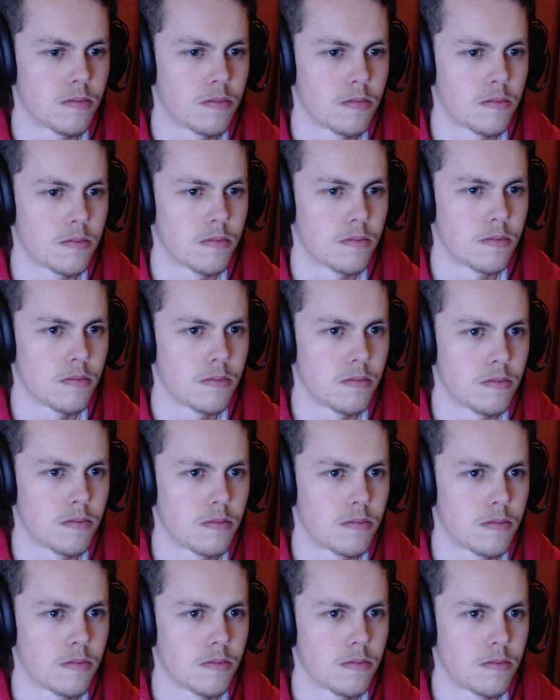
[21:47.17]

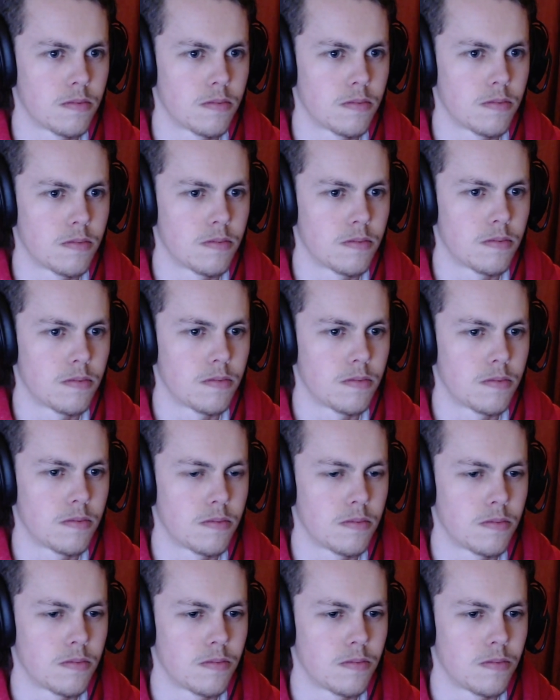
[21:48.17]

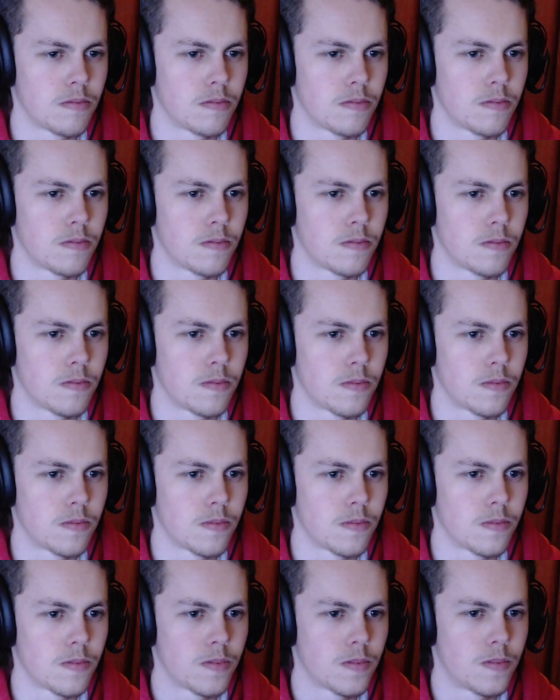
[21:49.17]

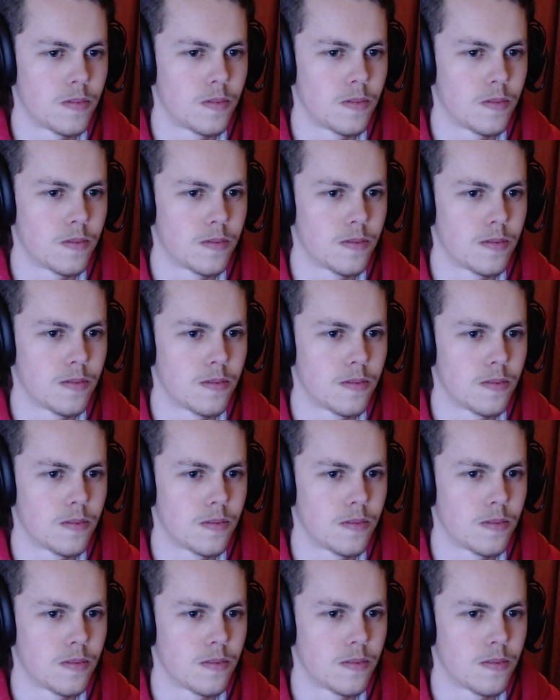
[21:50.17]
Nothing is said.